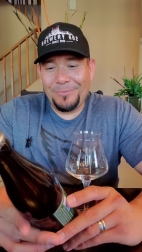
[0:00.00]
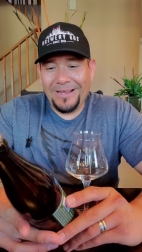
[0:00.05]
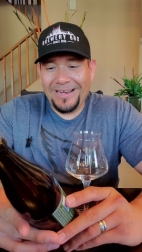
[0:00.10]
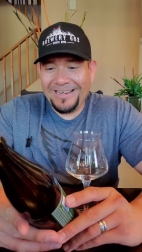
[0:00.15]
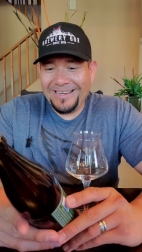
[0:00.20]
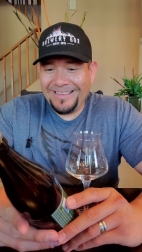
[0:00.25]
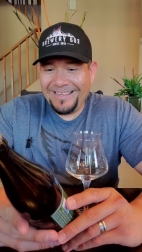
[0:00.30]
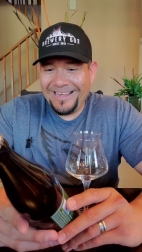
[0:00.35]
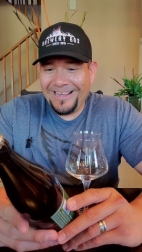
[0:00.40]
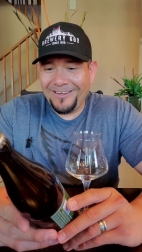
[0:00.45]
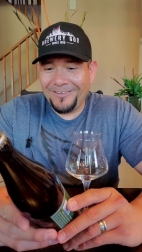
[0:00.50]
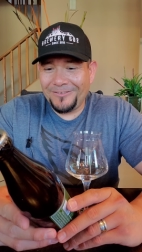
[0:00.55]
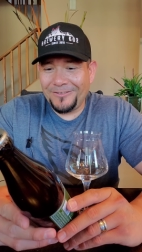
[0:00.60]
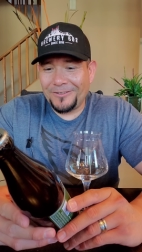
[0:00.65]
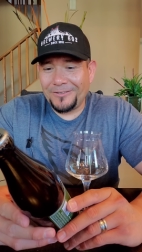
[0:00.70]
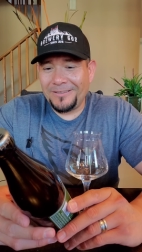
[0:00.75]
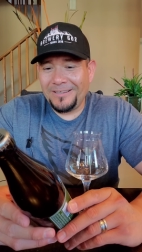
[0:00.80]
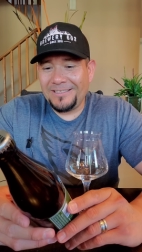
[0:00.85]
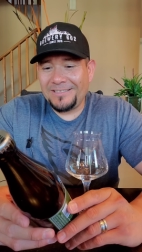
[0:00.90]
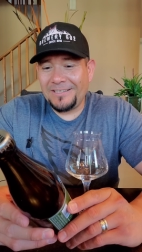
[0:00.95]
Pliny the
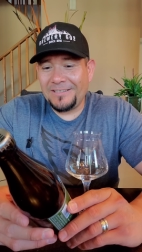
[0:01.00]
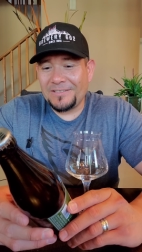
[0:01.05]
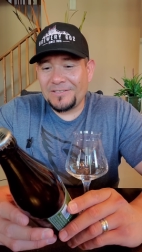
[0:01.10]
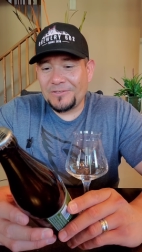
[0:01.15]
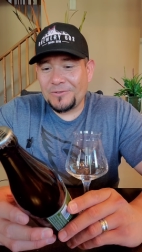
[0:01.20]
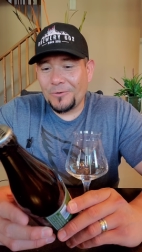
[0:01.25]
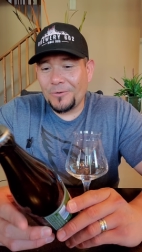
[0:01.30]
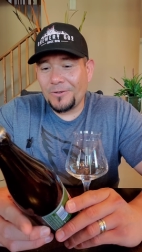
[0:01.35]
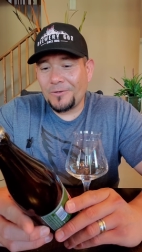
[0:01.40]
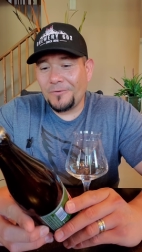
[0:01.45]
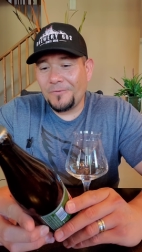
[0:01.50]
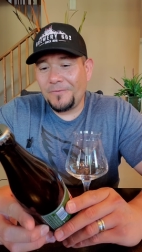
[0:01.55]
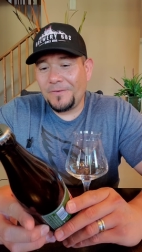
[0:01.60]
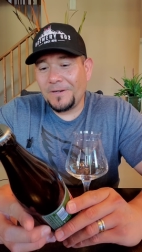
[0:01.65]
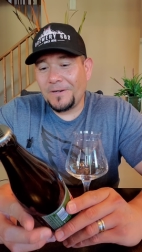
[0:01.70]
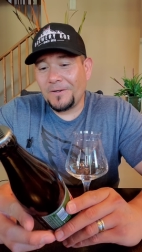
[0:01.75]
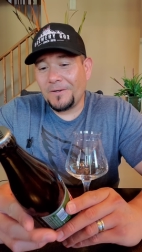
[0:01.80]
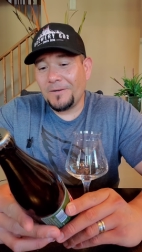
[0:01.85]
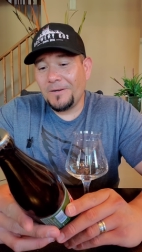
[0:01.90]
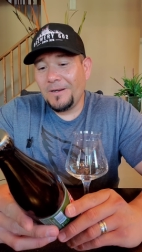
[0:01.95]
Elder is a historical
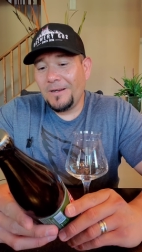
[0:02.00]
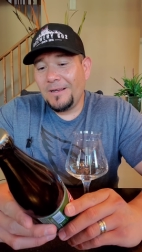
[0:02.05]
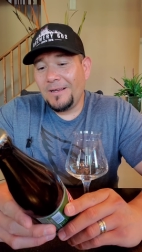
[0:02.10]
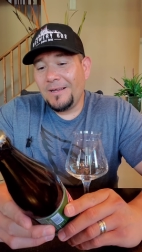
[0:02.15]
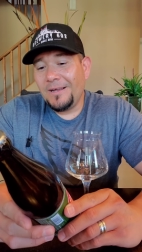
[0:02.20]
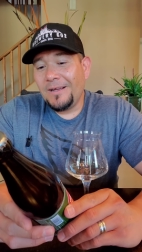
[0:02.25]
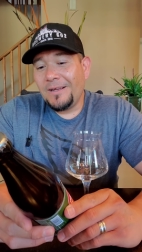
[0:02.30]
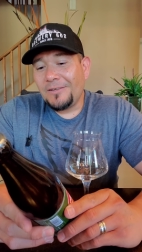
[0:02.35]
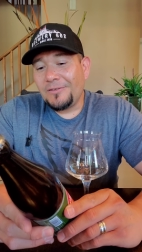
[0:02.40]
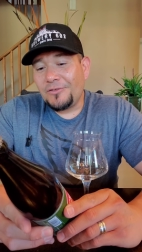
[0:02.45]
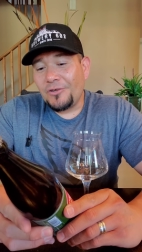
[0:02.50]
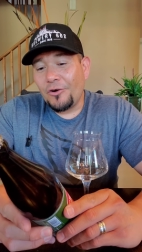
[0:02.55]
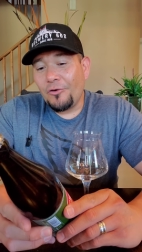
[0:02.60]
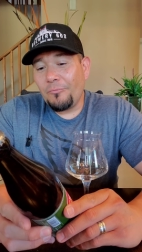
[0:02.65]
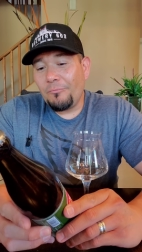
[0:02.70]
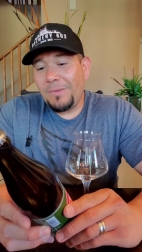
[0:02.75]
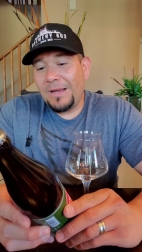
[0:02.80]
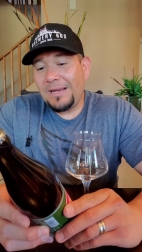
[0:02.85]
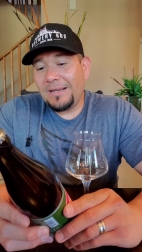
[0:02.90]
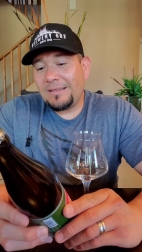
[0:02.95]
figure.
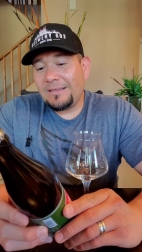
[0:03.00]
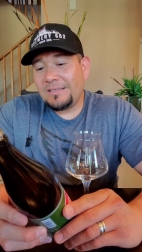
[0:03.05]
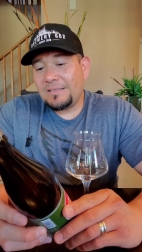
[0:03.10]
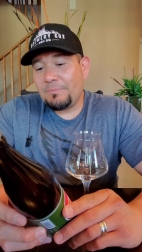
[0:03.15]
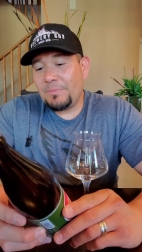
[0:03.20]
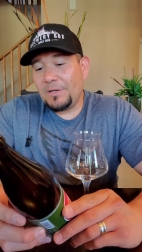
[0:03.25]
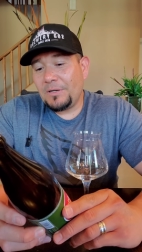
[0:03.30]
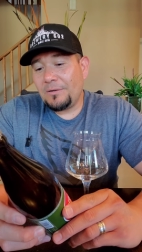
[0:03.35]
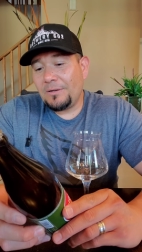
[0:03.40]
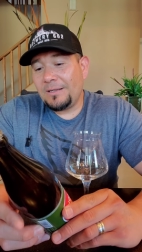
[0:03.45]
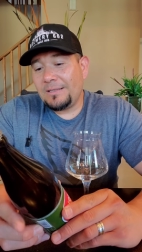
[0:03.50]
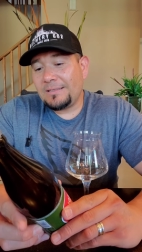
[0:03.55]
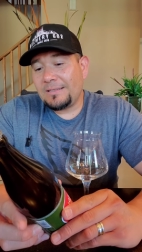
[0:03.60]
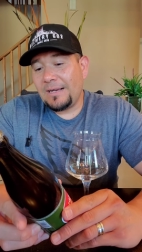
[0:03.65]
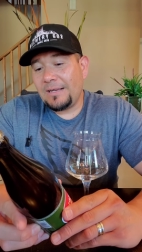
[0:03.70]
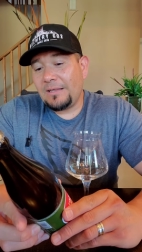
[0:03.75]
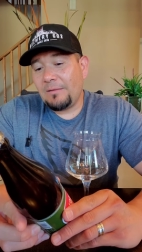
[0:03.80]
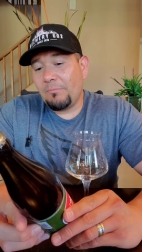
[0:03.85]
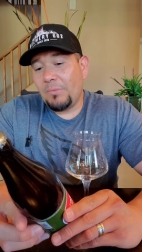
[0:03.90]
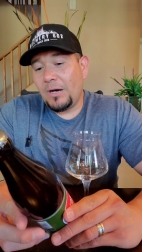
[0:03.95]
Don't make this beer
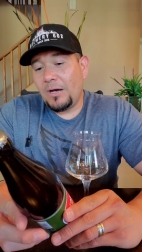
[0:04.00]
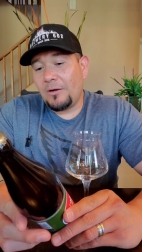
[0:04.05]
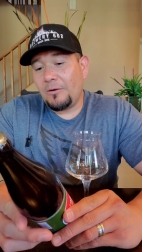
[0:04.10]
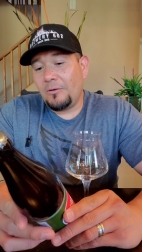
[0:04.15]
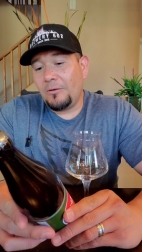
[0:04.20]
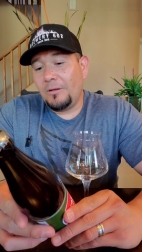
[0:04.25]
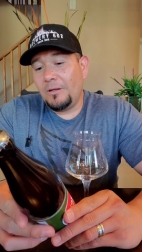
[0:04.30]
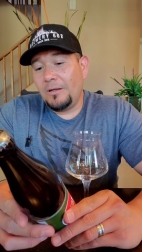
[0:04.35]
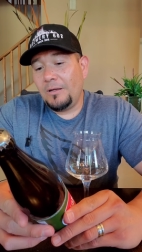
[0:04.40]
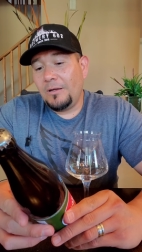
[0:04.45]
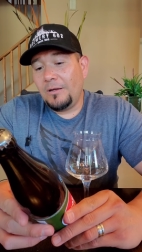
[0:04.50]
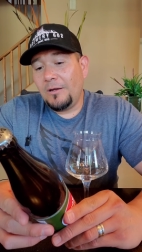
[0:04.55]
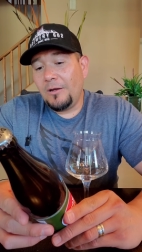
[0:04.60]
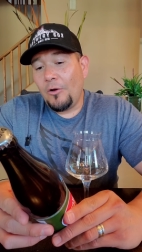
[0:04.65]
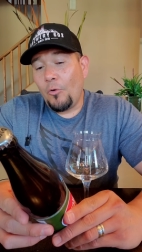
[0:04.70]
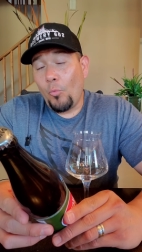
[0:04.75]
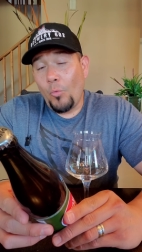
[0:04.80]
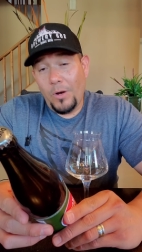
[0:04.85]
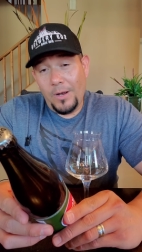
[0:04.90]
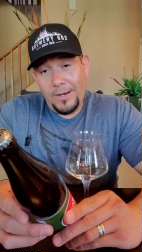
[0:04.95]
inside the bottle
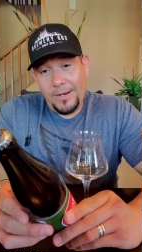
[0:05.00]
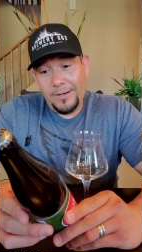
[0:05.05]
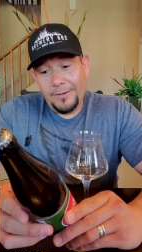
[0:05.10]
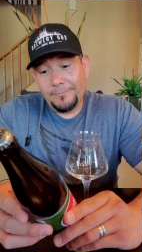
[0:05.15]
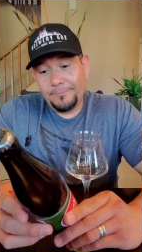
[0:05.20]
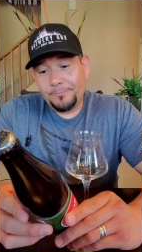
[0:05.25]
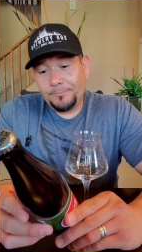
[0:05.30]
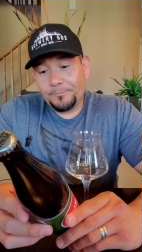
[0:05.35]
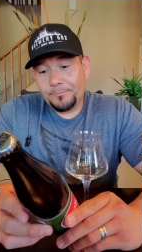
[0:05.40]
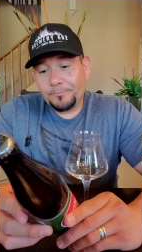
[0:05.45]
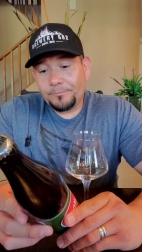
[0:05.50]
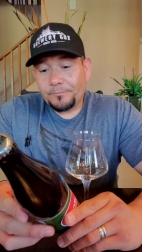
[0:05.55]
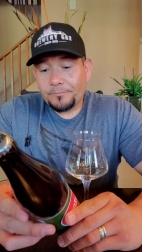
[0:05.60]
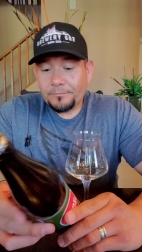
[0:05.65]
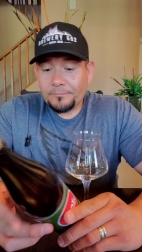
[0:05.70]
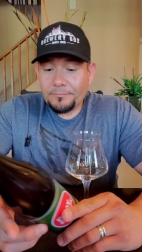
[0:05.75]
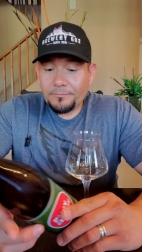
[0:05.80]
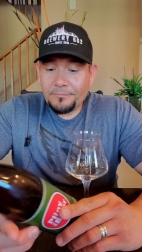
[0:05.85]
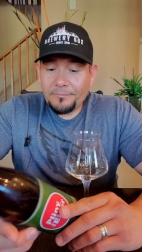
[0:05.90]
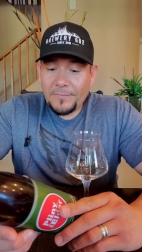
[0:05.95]
one.
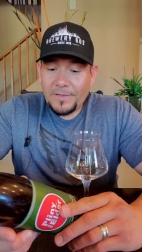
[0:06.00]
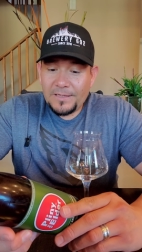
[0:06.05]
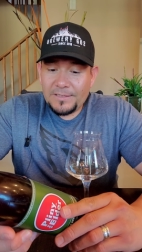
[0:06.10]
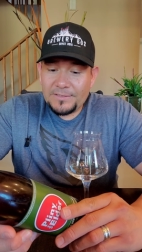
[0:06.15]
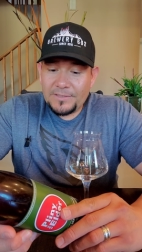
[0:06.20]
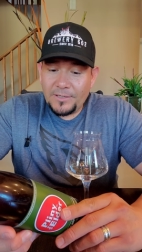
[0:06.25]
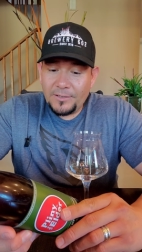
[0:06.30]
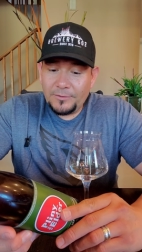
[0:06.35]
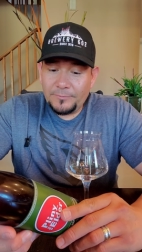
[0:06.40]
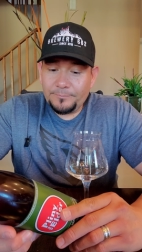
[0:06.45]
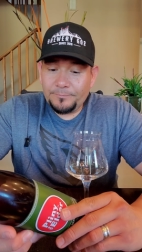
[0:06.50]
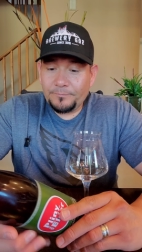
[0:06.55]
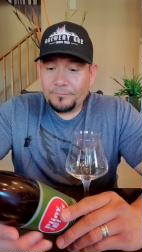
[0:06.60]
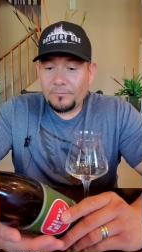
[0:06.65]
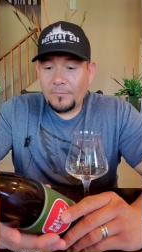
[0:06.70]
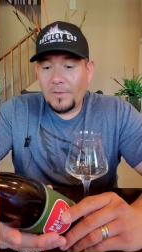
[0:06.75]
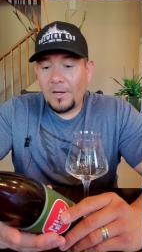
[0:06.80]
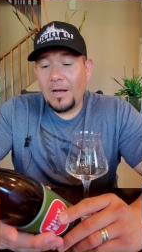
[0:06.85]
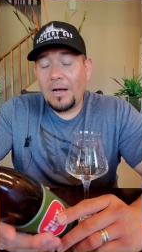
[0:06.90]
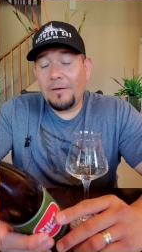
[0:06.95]
So
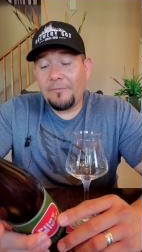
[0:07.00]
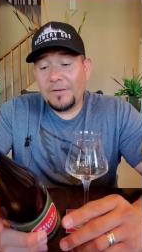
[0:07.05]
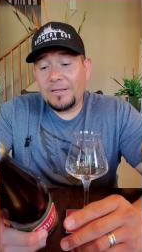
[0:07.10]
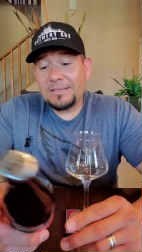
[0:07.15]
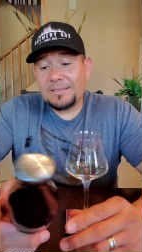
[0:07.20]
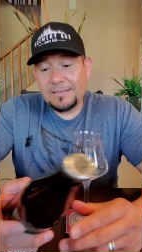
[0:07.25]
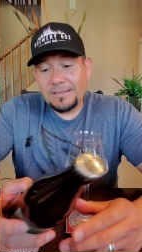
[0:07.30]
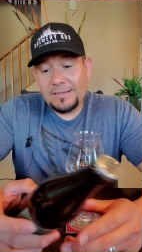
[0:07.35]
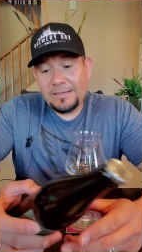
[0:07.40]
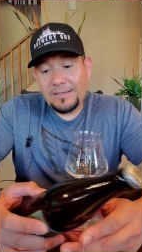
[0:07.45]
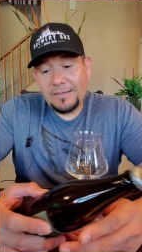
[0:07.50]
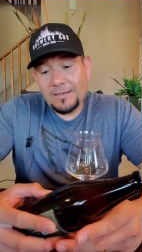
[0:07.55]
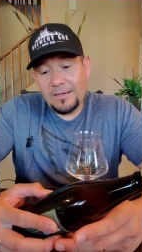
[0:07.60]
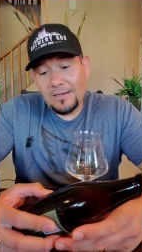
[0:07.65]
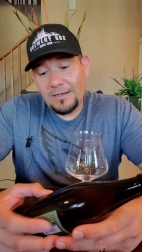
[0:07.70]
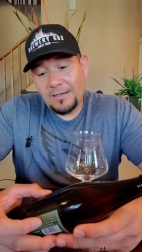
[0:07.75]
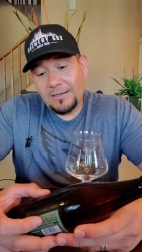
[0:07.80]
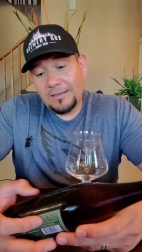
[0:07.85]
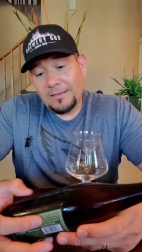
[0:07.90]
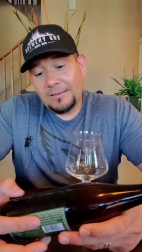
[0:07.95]
obviously,
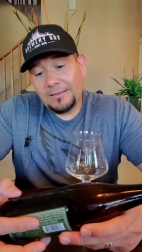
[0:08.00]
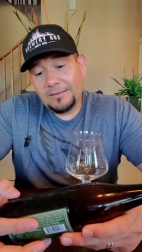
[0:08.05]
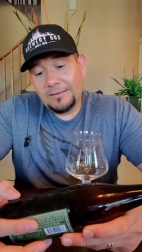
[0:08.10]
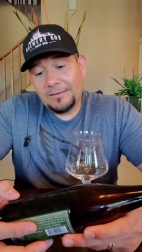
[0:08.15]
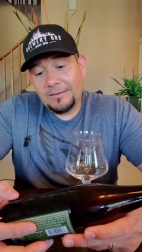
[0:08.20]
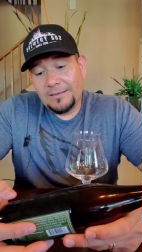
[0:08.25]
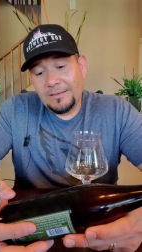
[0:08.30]
uh,